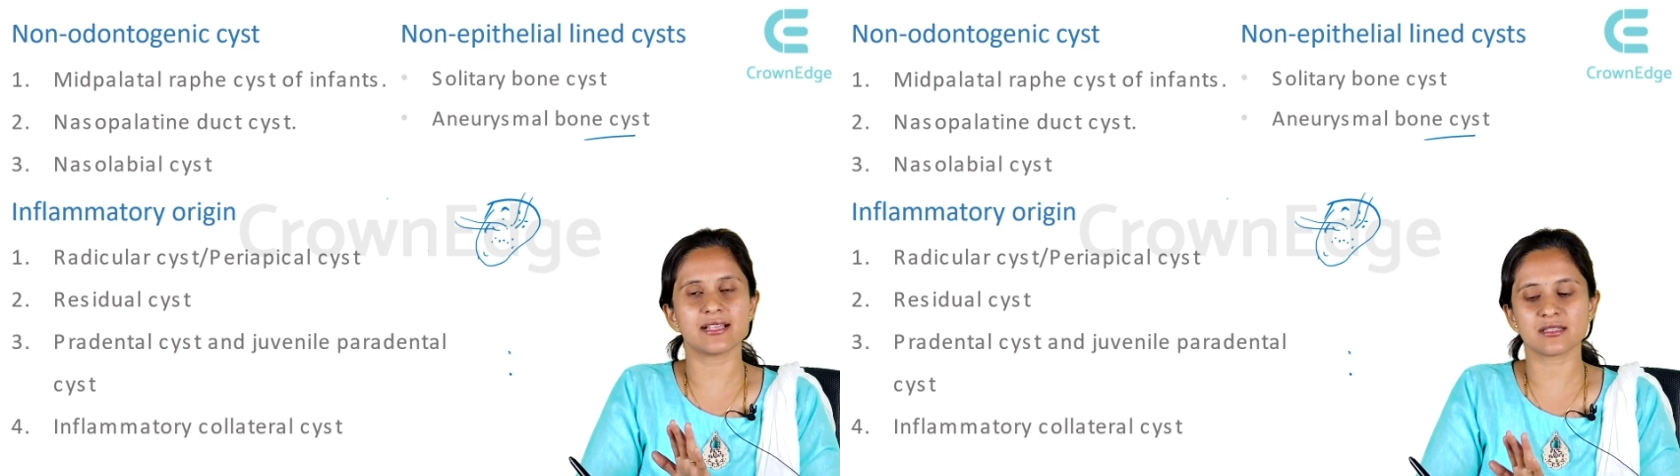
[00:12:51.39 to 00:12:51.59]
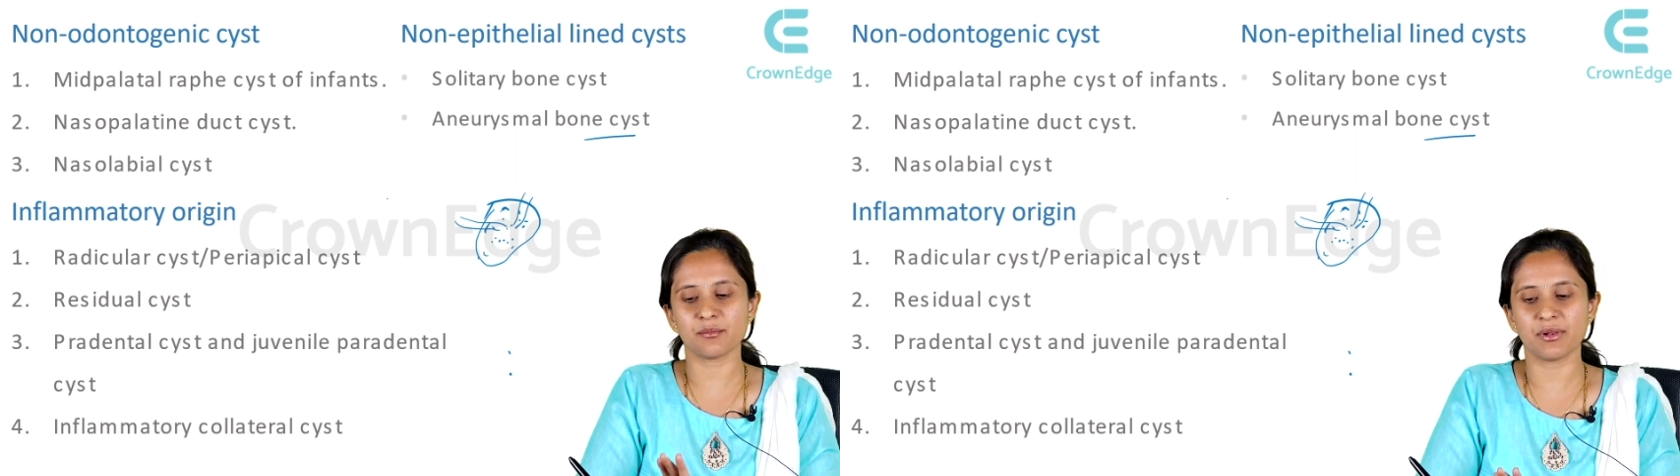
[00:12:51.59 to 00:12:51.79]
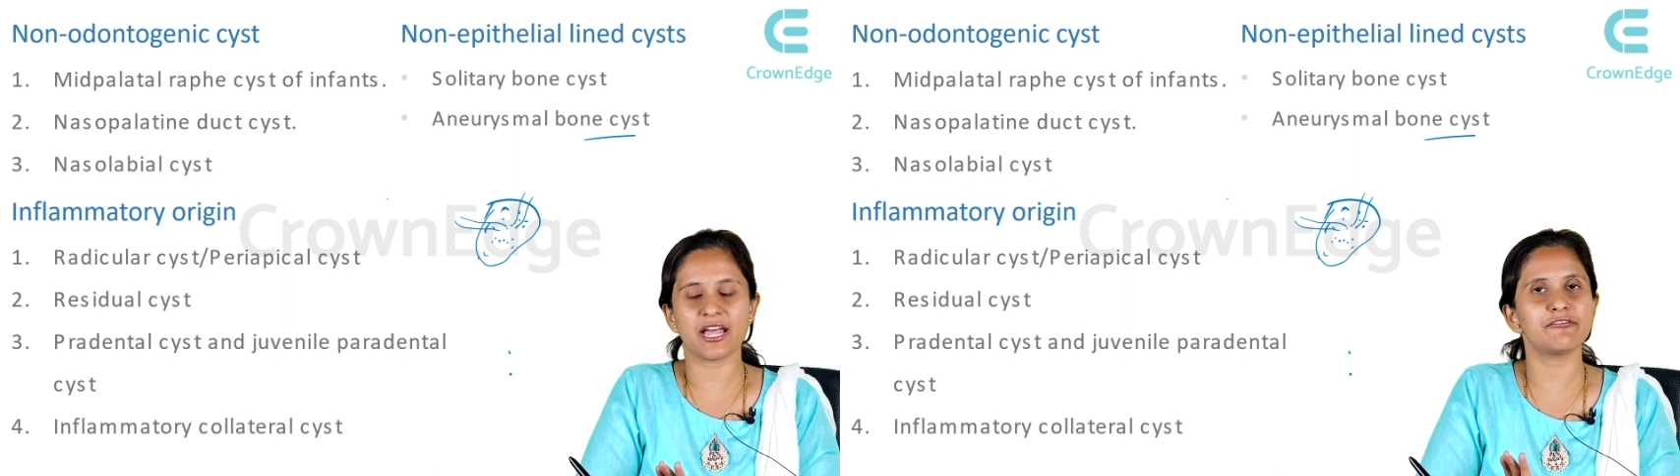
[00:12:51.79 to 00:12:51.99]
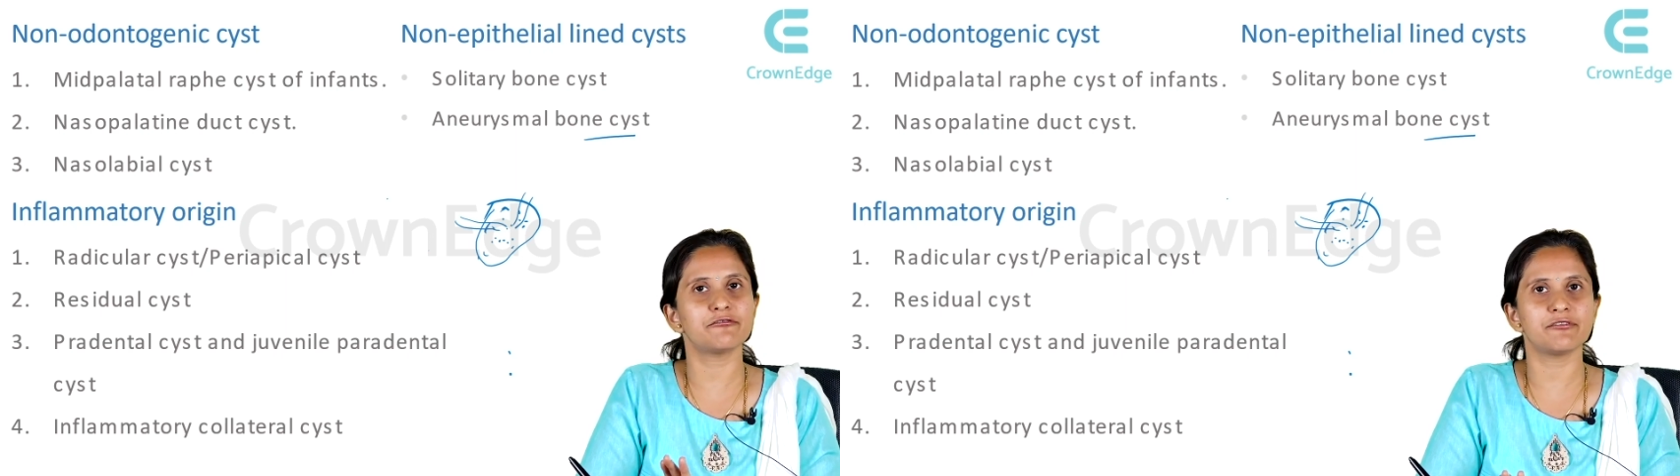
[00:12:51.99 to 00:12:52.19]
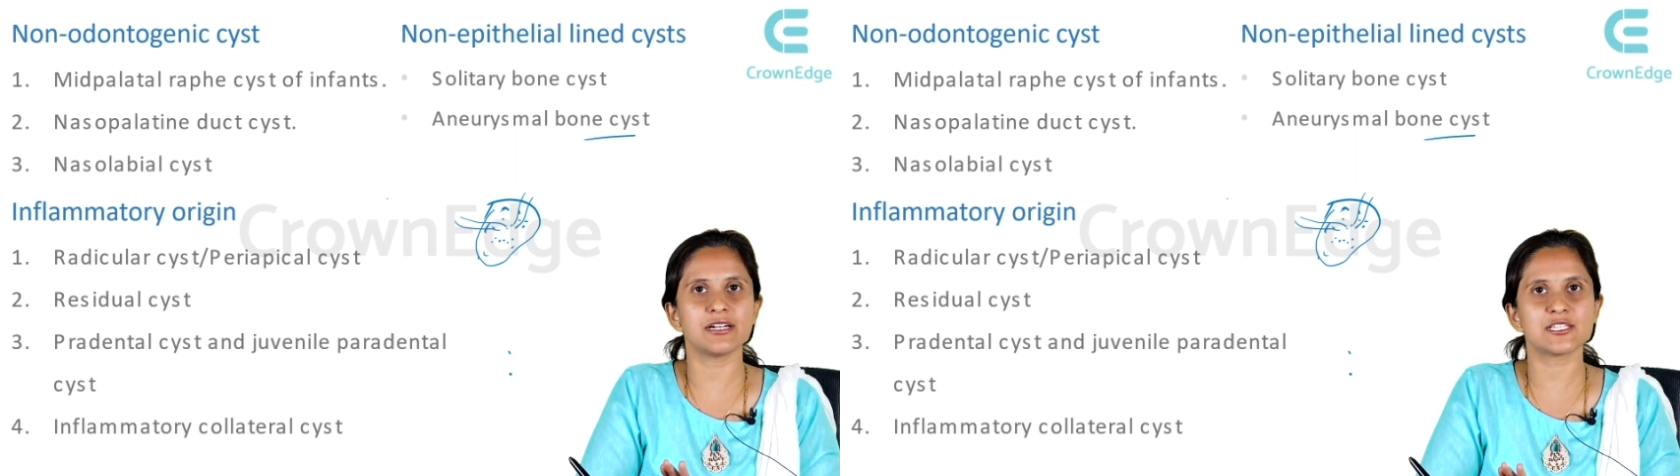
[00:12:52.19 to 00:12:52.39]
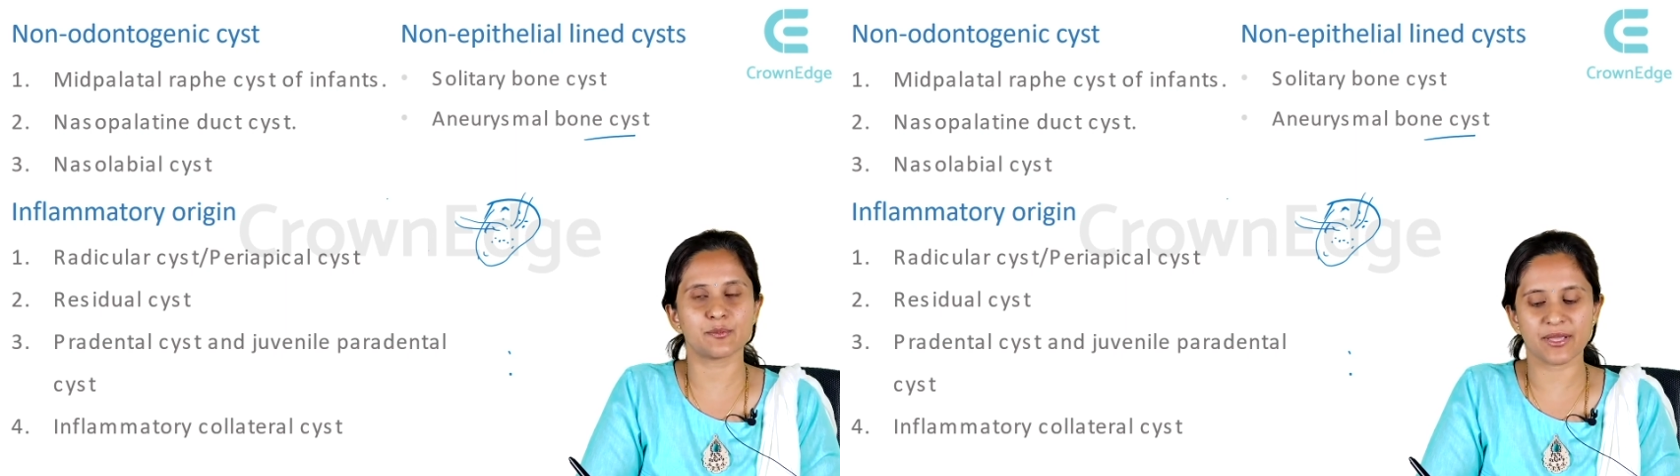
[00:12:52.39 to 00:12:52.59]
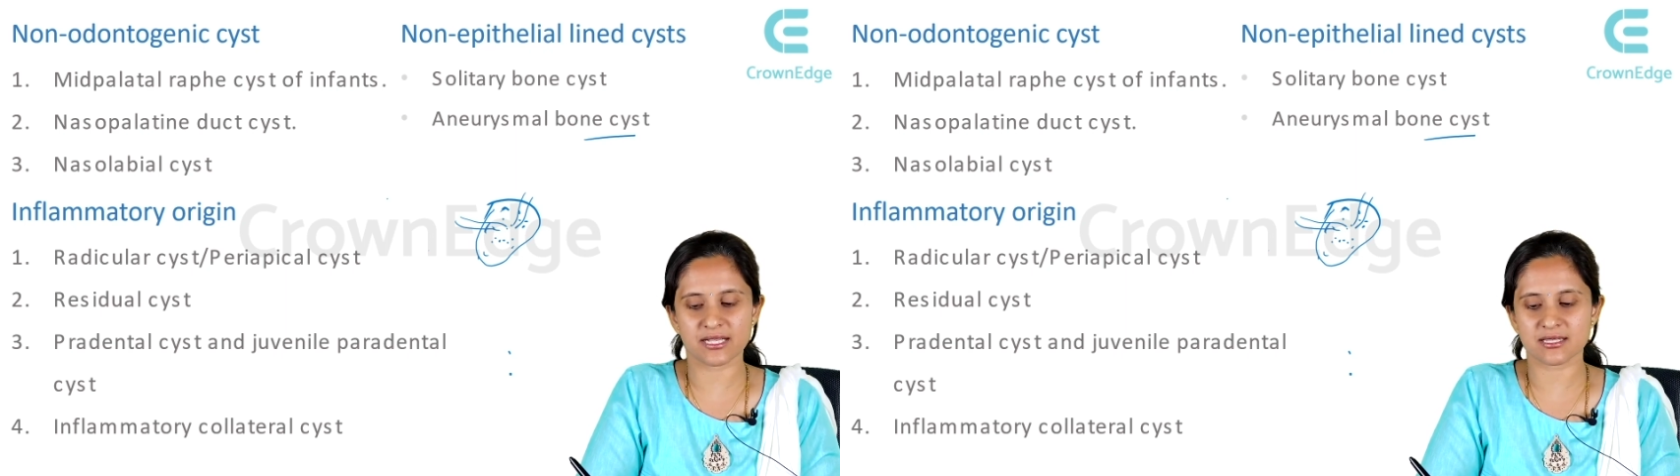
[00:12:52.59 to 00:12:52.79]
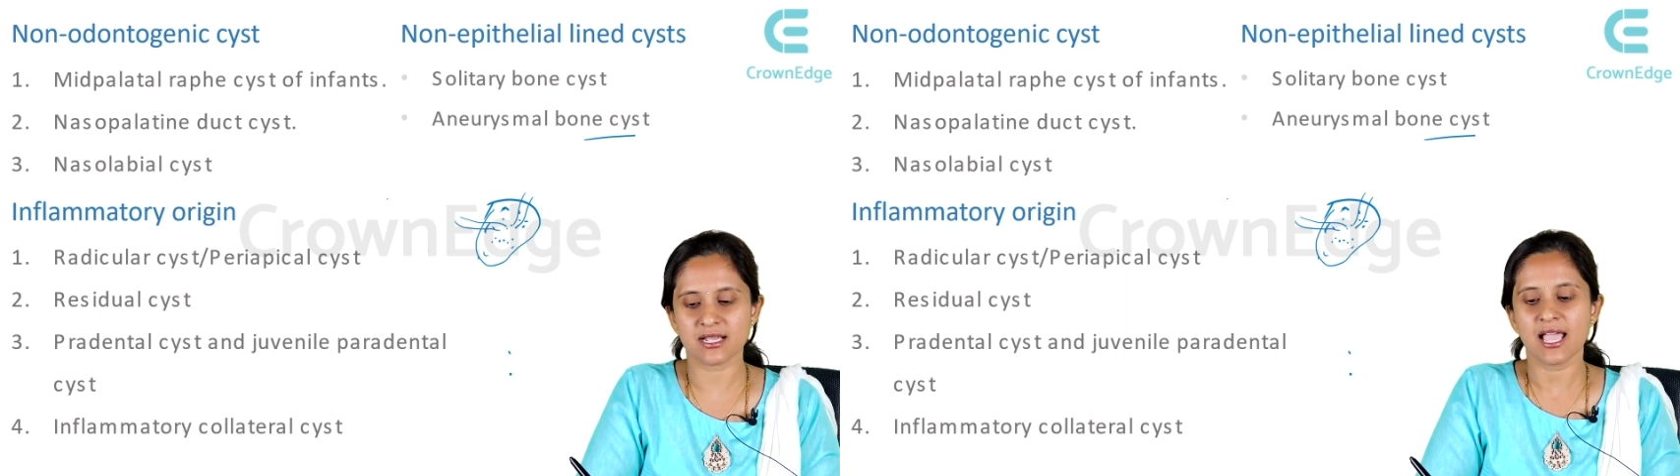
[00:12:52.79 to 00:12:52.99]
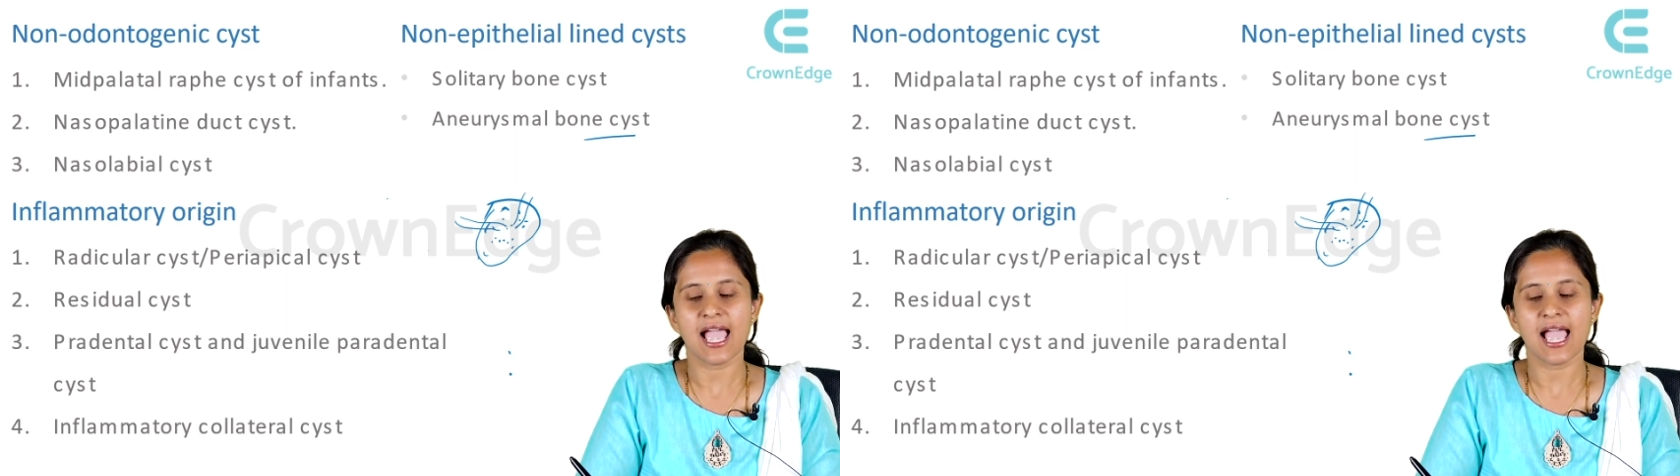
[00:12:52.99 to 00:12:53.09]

as a blood-filled space,